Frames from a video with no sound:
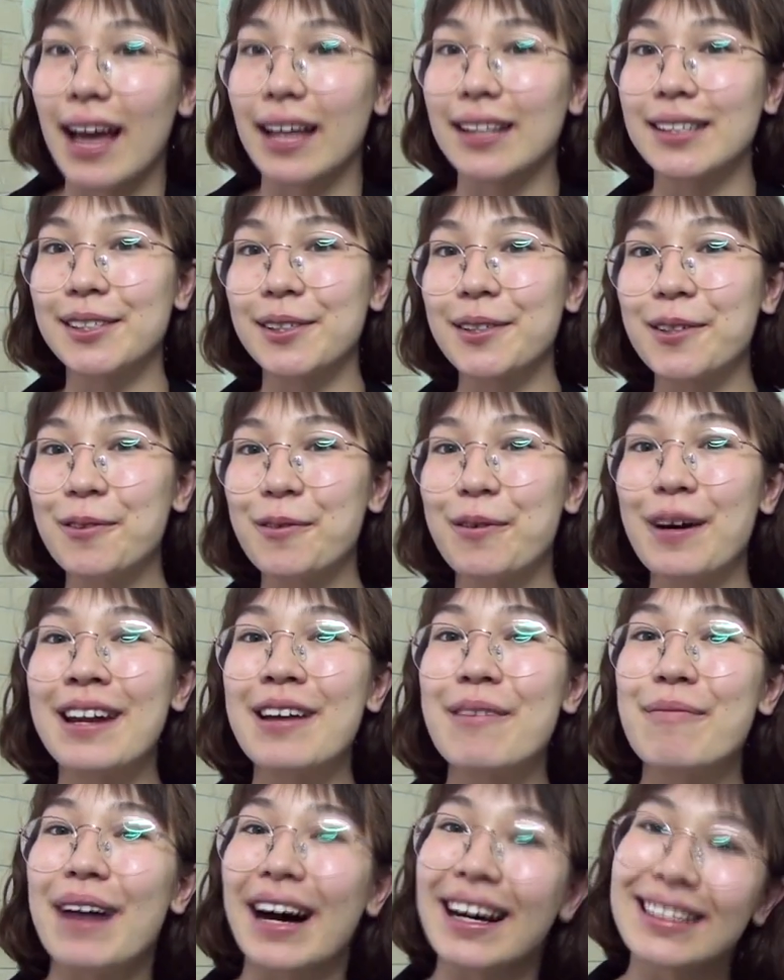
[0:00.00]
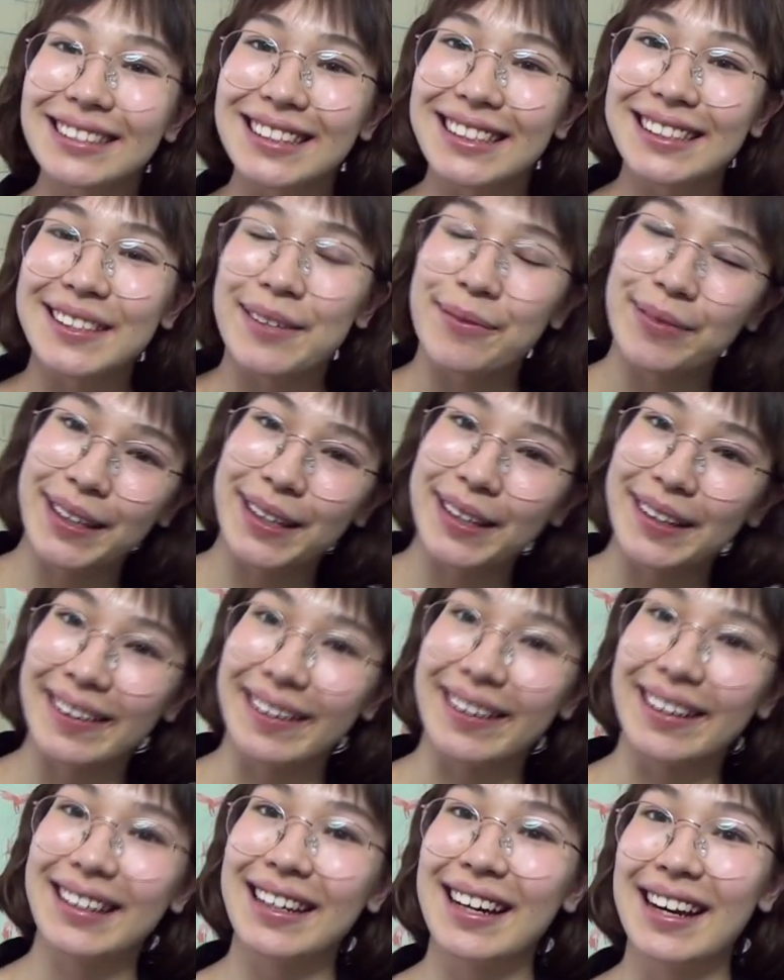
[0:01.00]
And so when a man does something
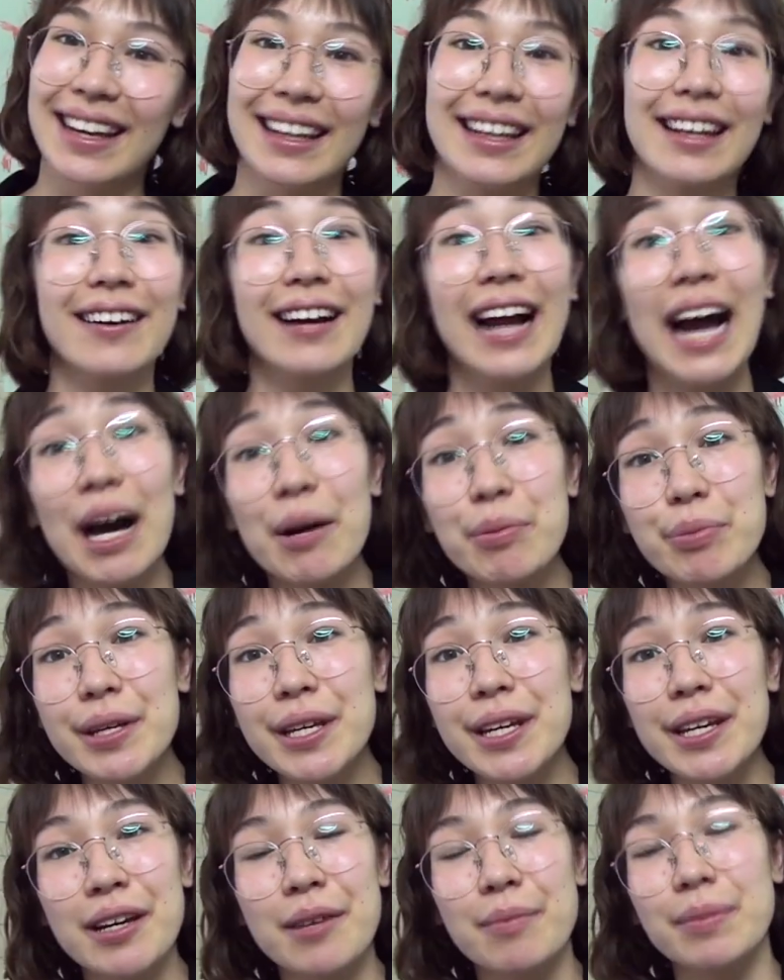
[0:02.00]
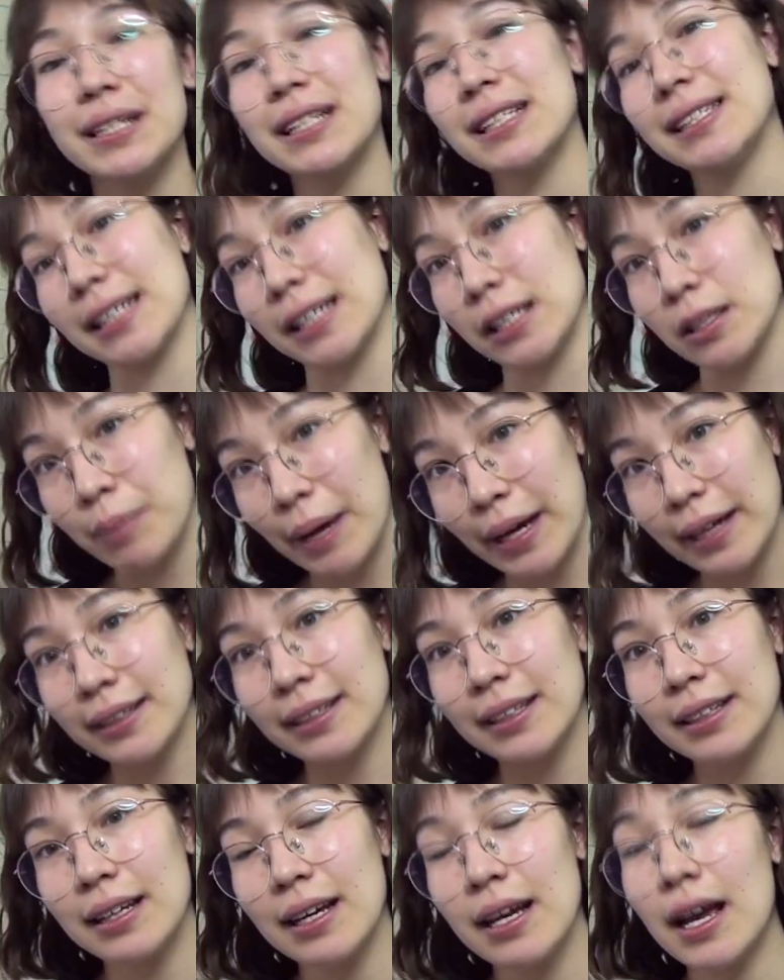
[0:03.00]
good, they're happy, but it's
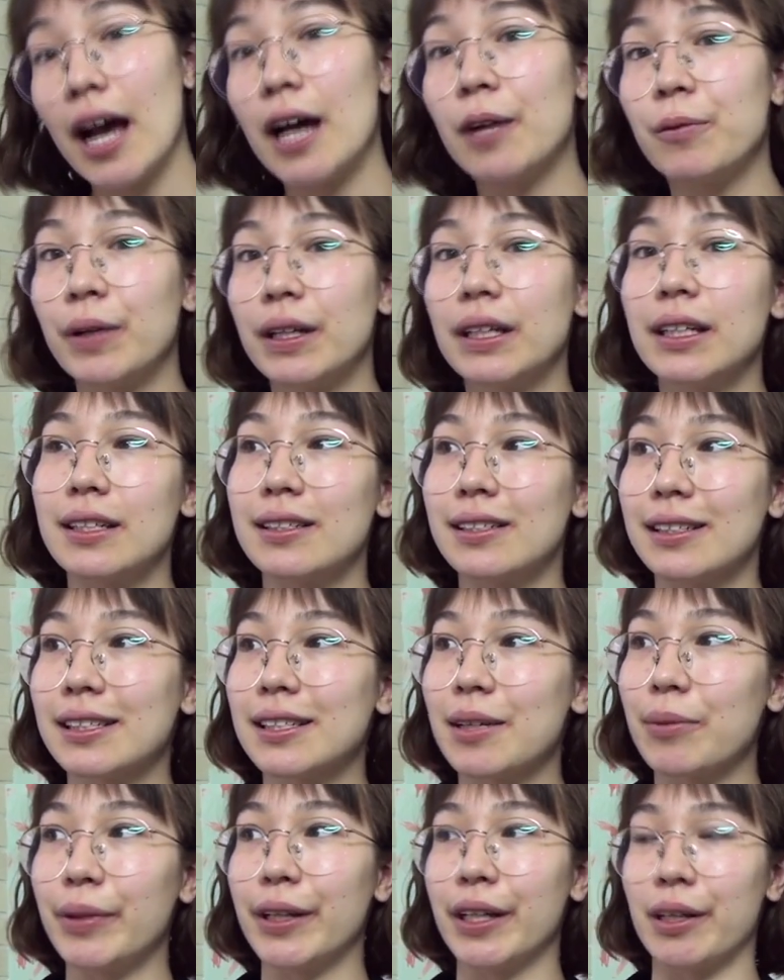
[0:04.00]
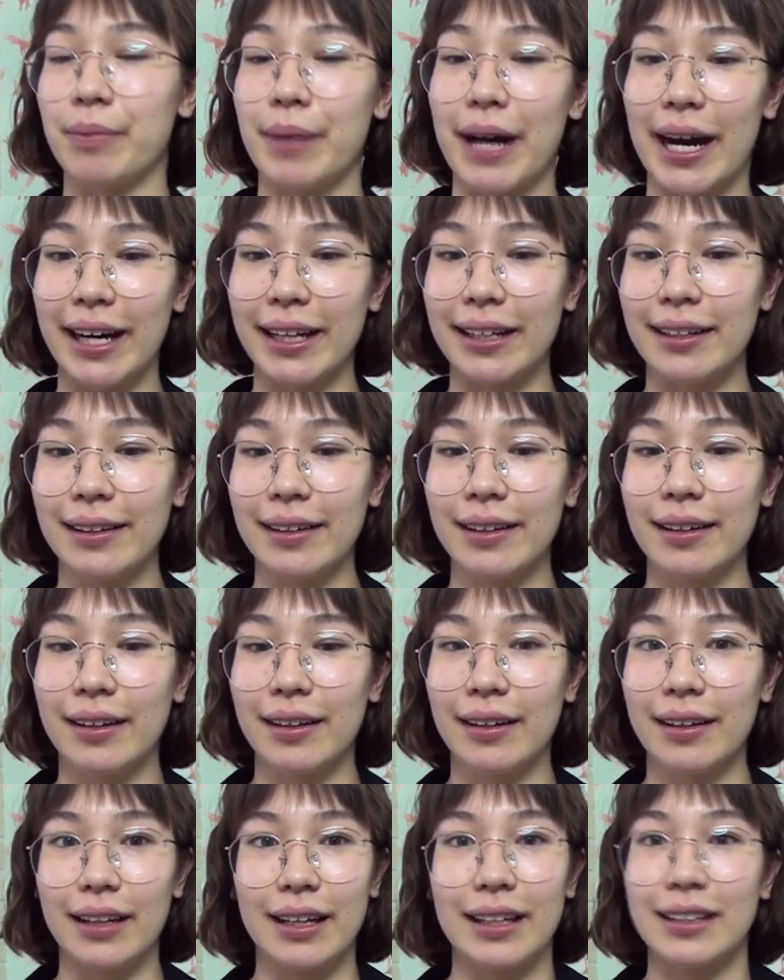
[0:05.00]
expected, and when he does something bad,
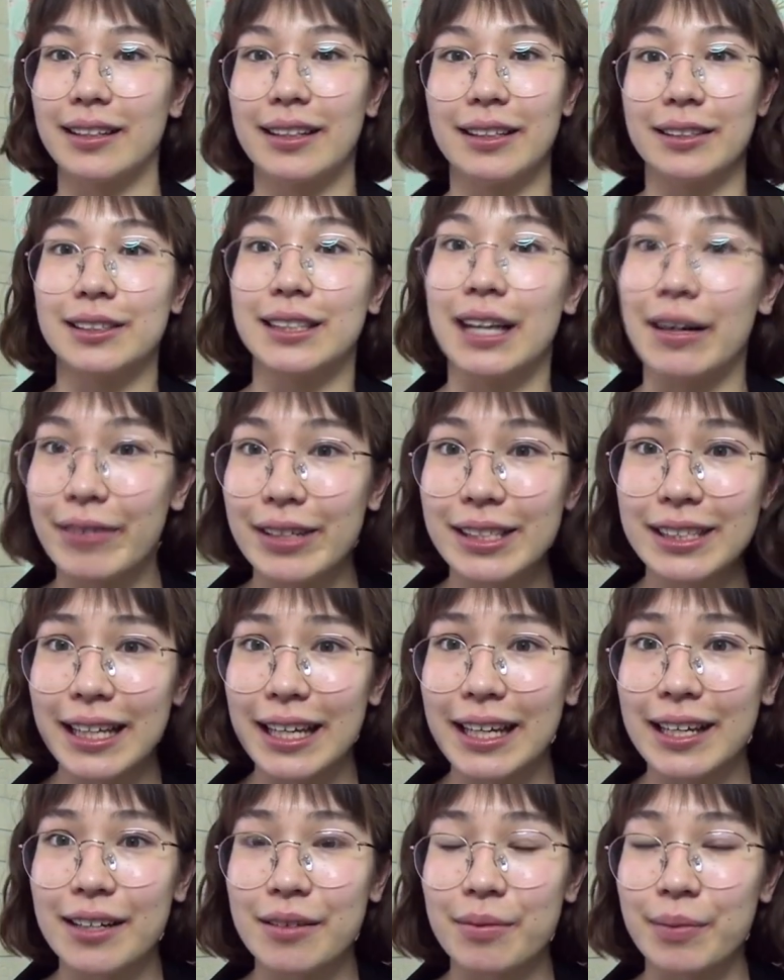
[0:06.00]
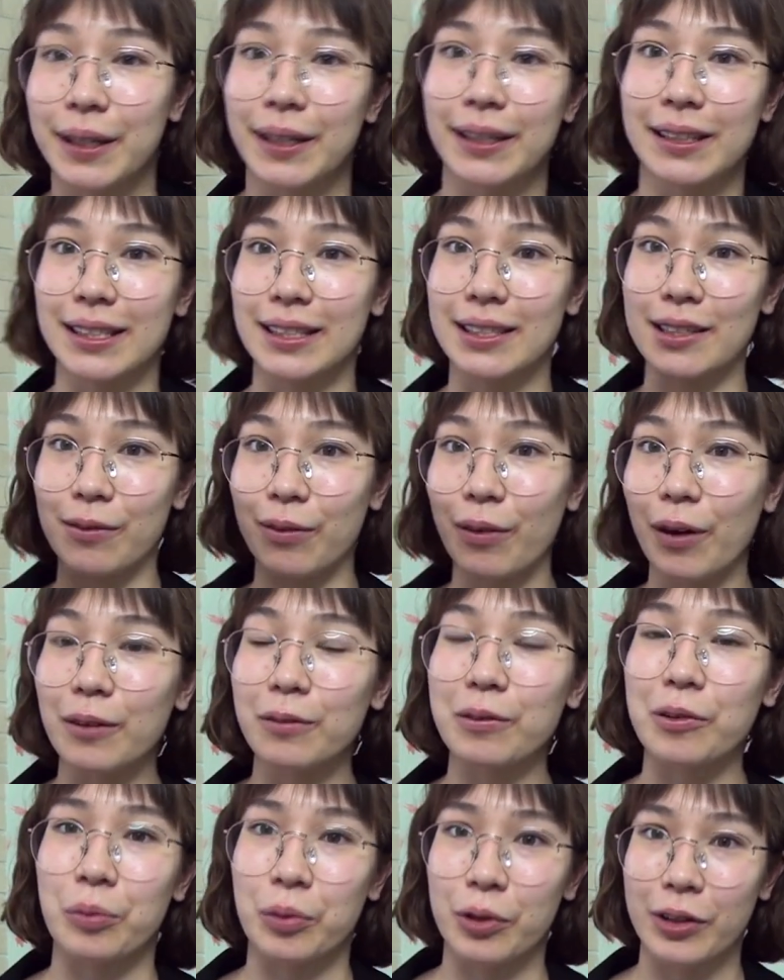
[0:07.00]
they're devastated because it's a
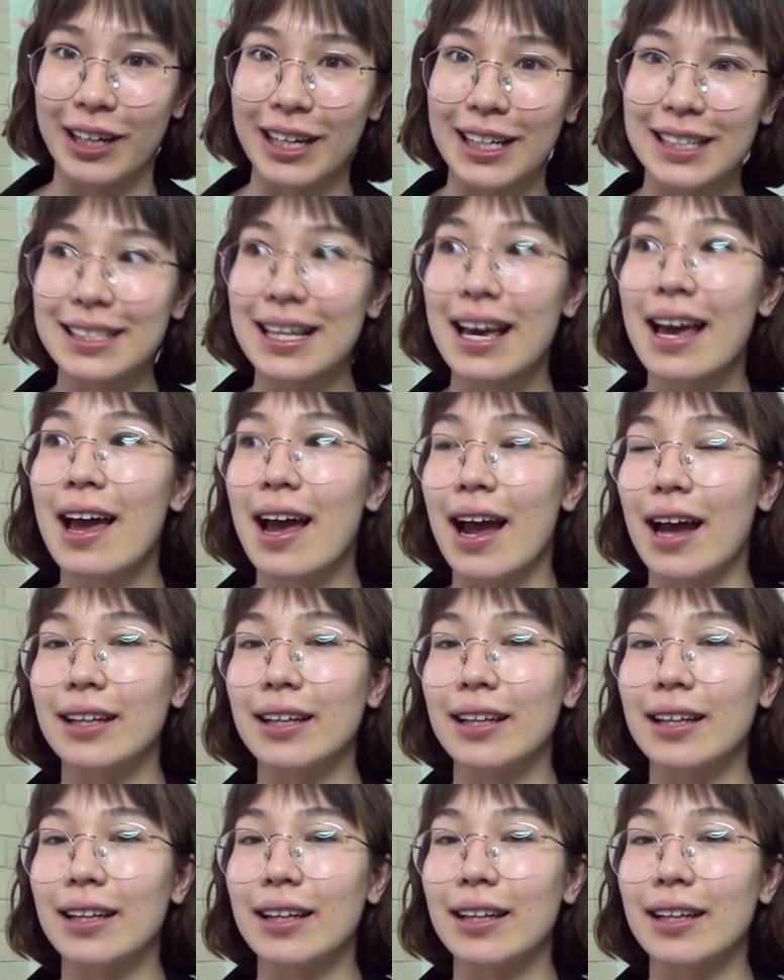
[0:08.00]
fall from grace.